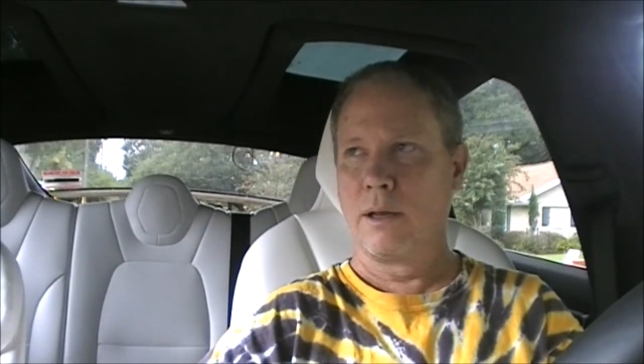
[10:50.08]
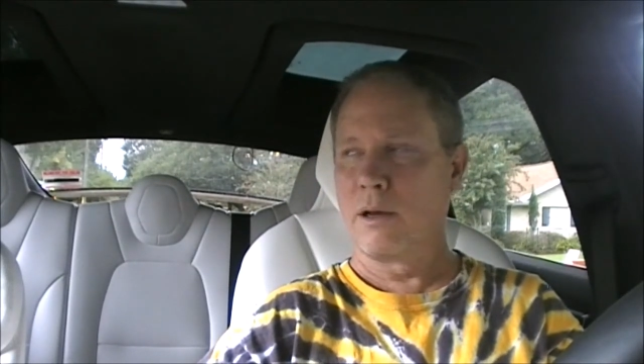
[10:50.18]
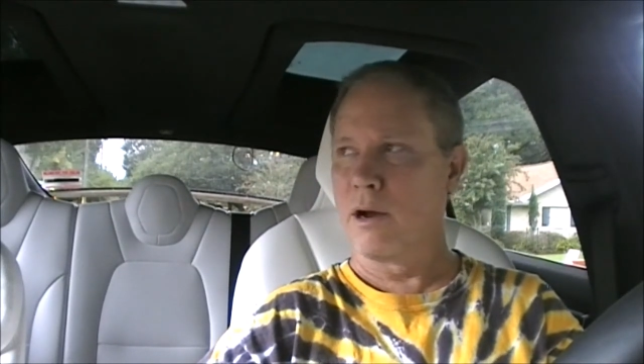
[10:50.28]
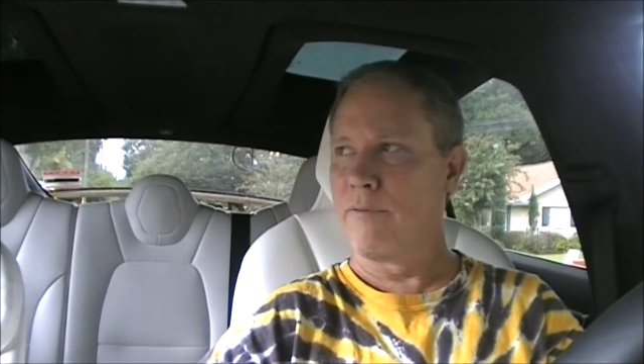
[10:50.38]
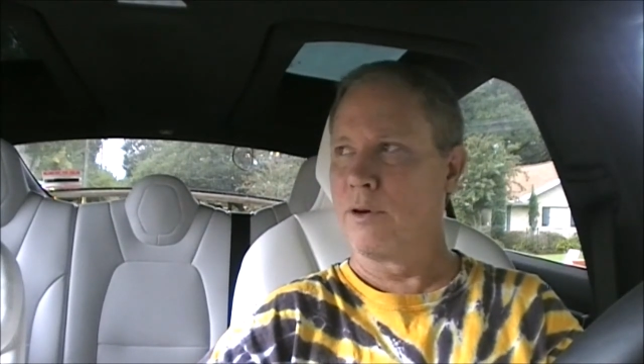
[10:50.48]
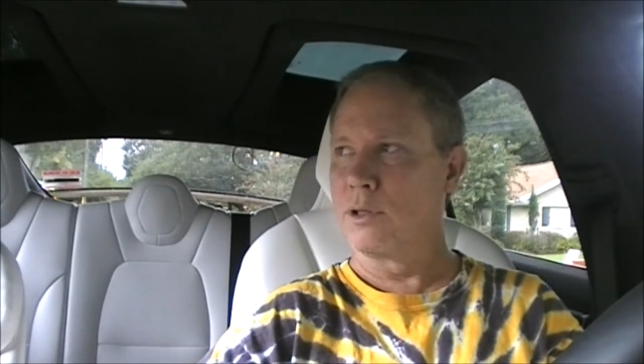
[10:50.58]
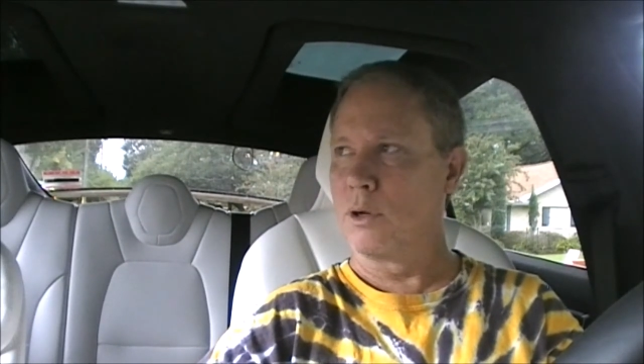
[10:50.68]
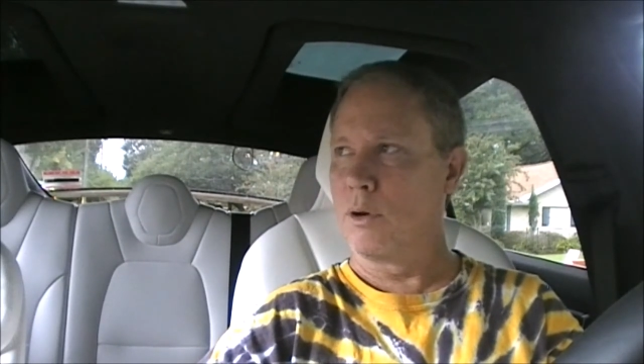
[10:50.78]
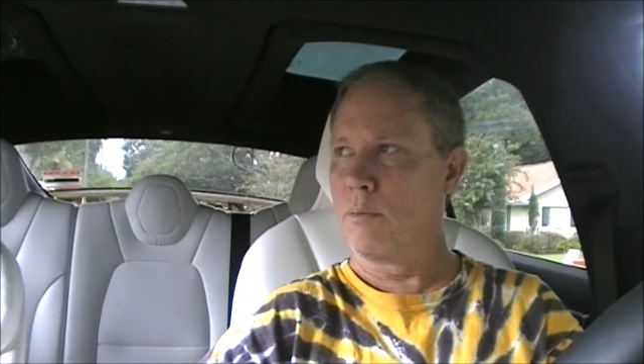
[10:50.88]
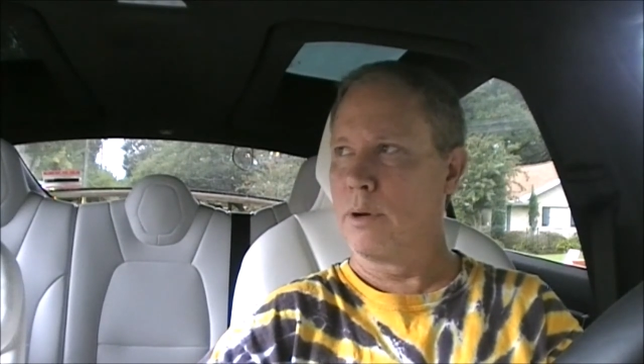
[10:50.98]
comfort
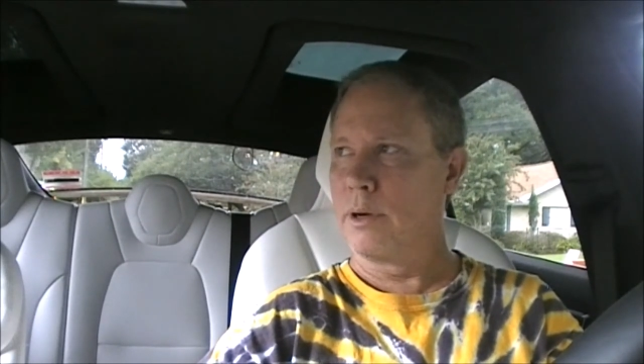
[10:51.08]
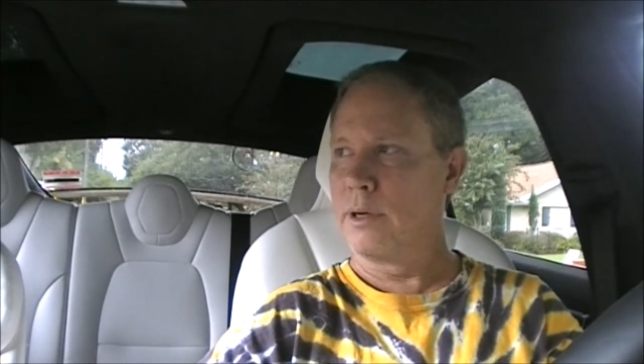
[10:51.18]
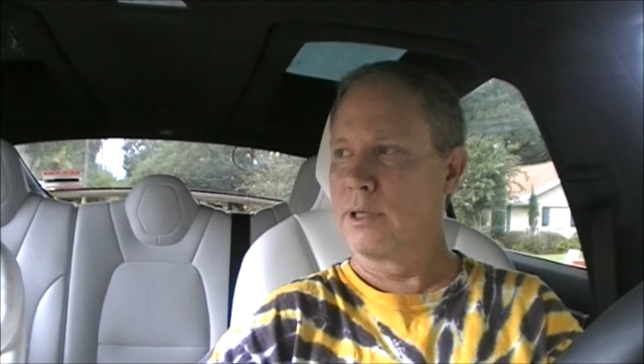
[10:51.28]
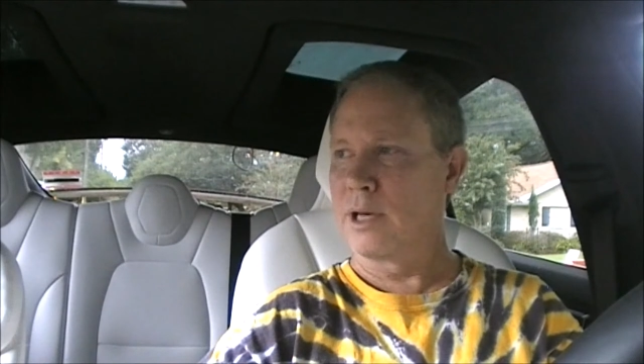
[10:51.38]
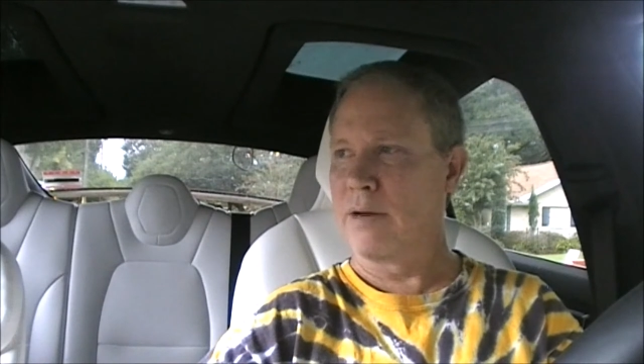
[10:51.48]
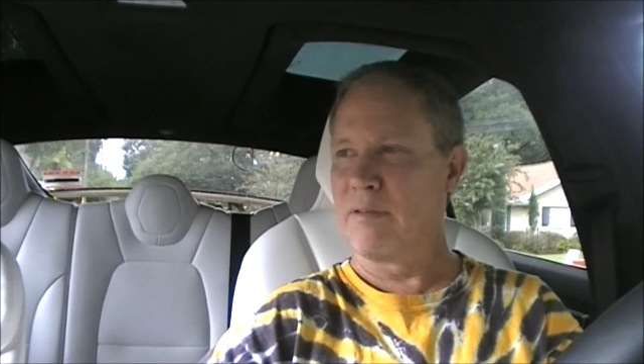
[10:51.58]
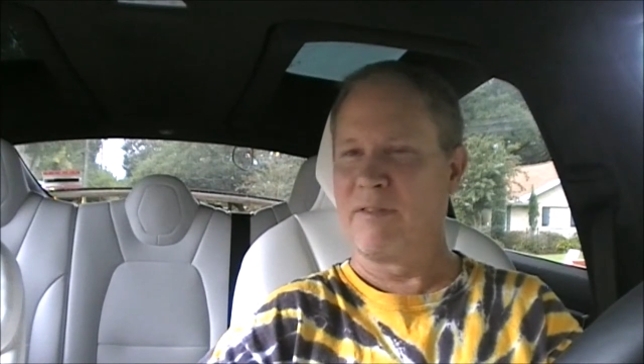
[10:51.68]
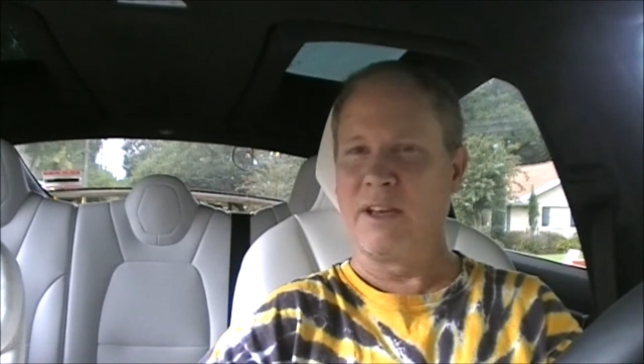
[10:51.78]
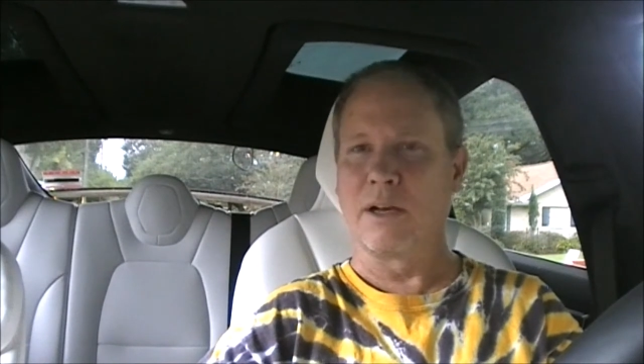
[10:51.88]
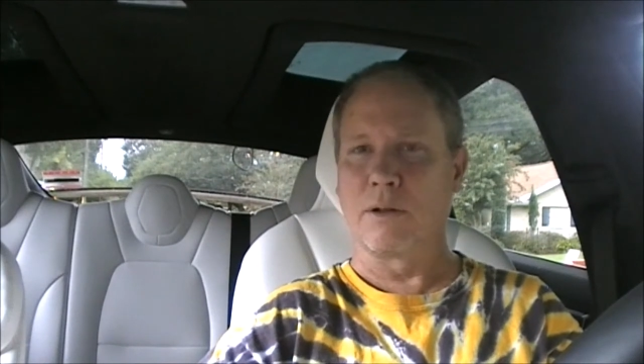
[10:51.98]
zone, but it's kind of a
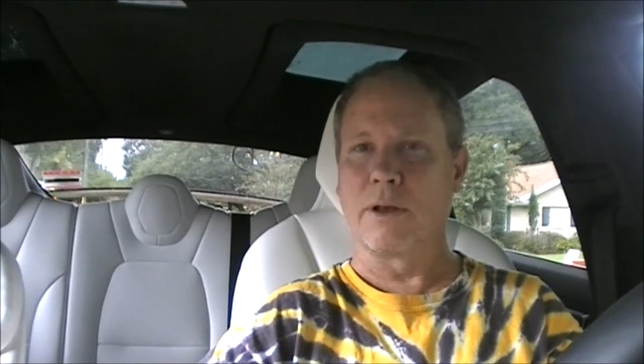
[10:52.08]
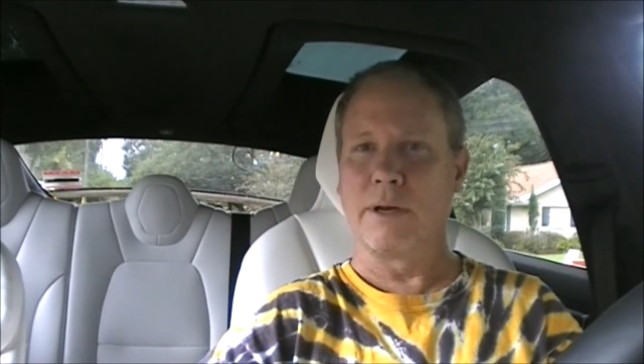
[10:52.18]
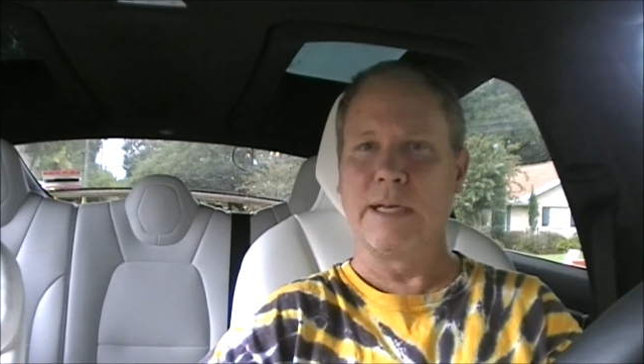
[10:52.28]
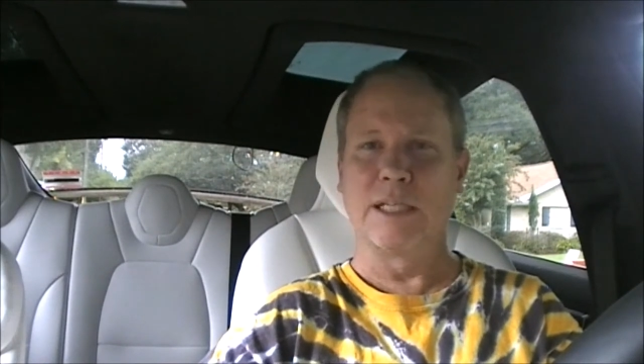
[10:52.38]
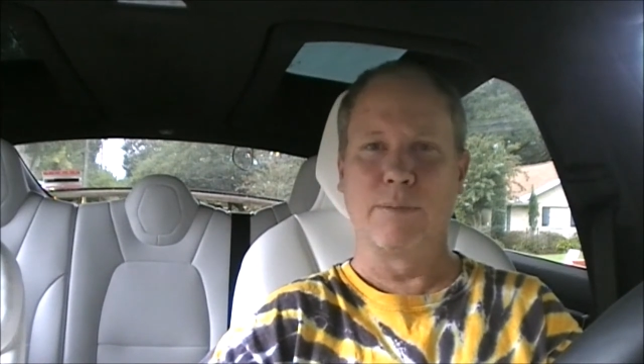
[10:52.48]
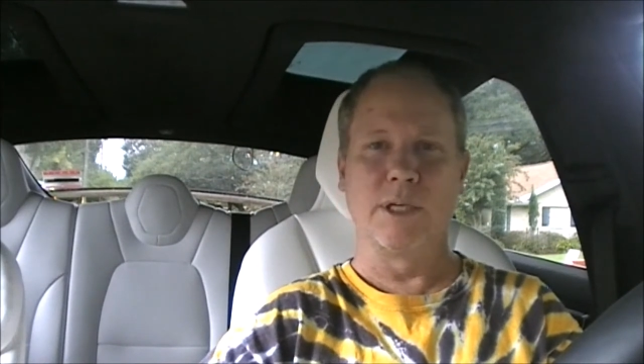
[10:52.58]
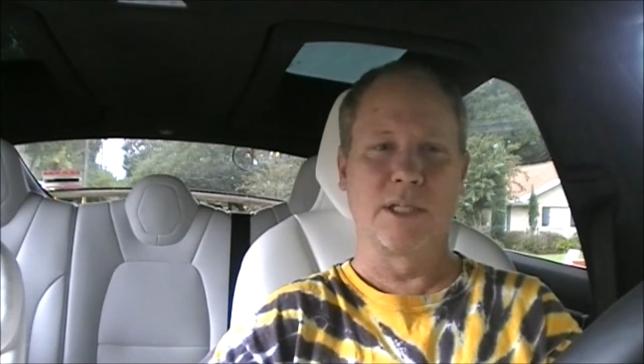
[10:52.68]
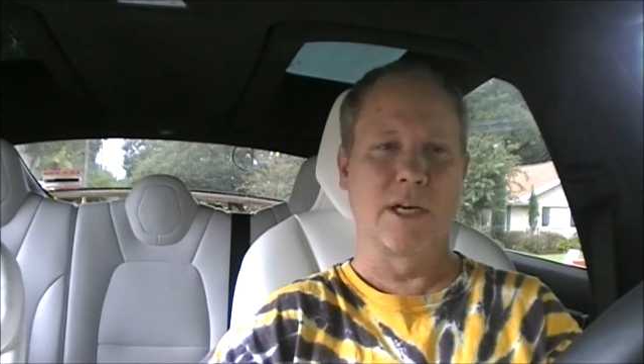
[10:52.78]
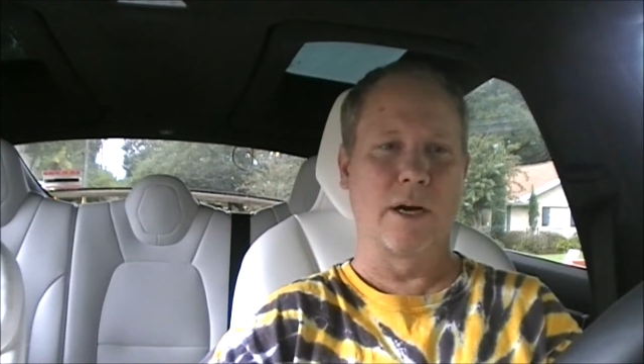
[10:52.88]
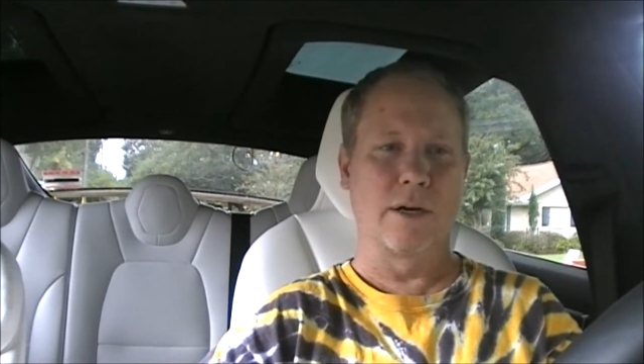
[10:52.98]
vehicle that needs to be
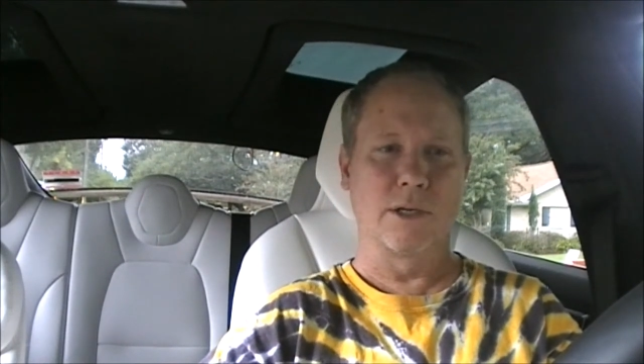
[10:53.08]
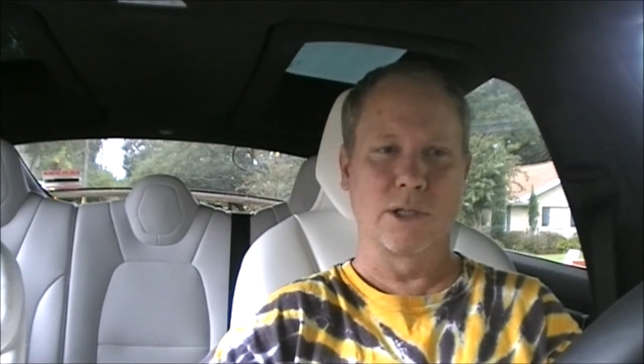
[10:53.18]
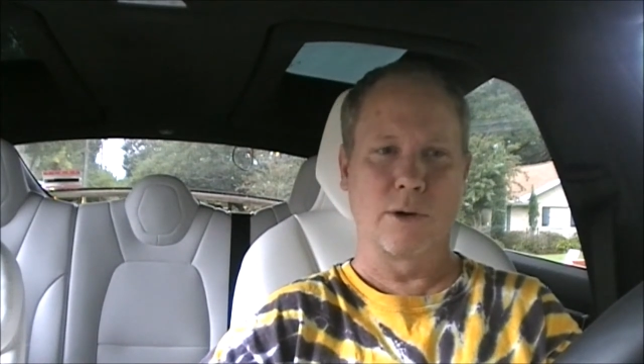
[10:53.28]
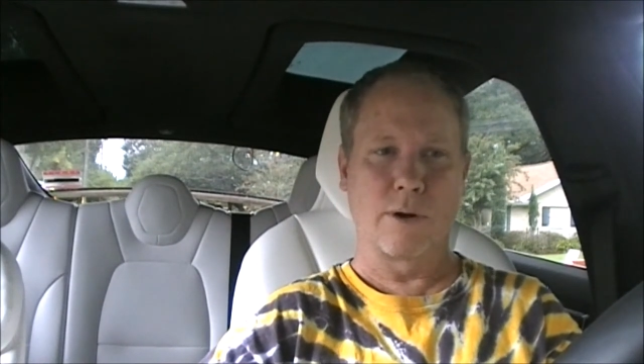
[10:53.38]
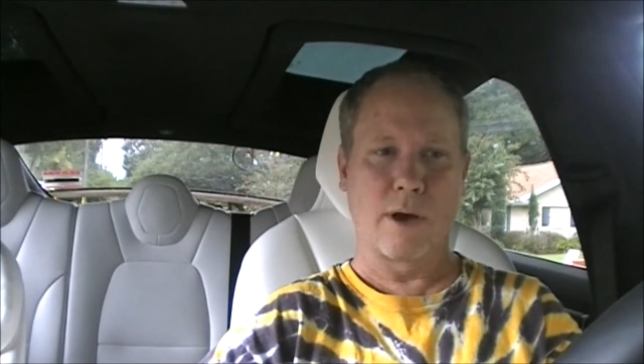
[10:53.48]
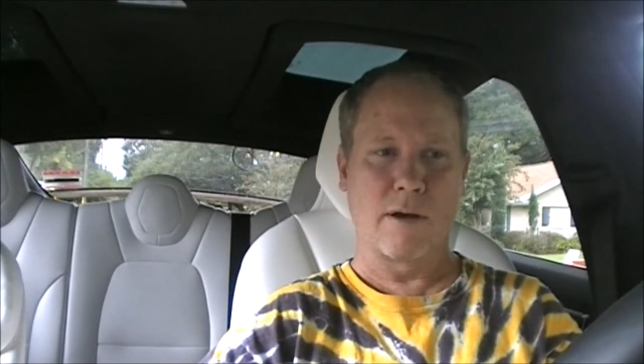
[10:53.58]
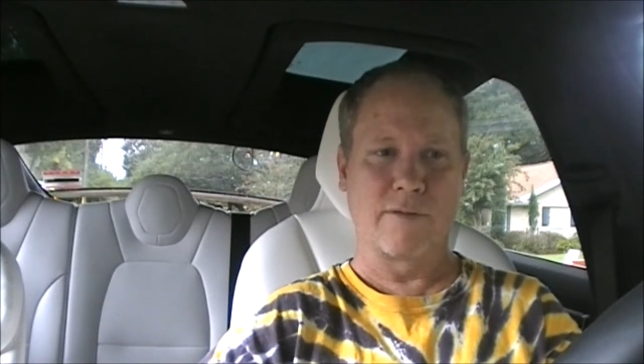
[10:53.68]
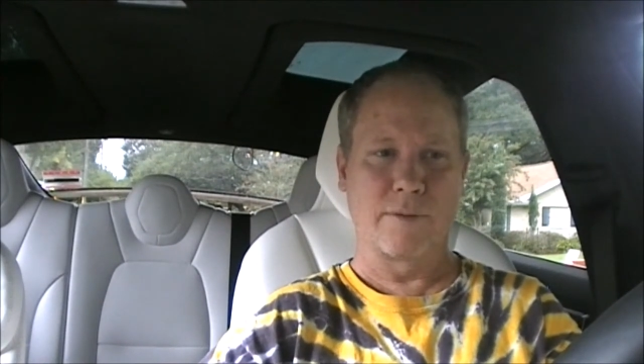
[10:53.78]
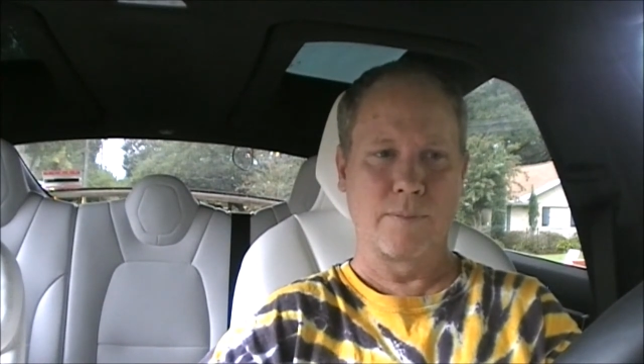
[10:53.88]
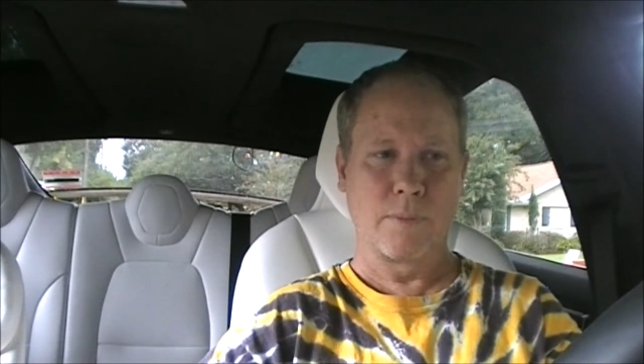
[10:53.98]
shared and shown
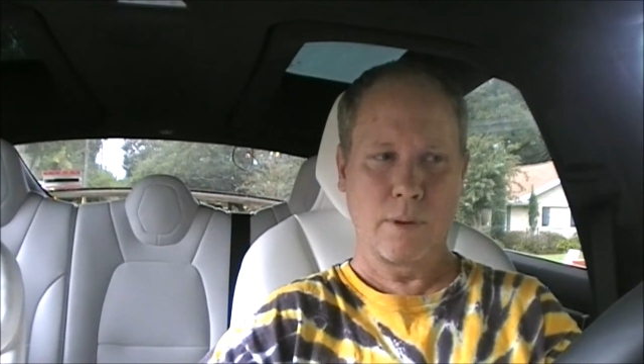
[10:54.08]
off.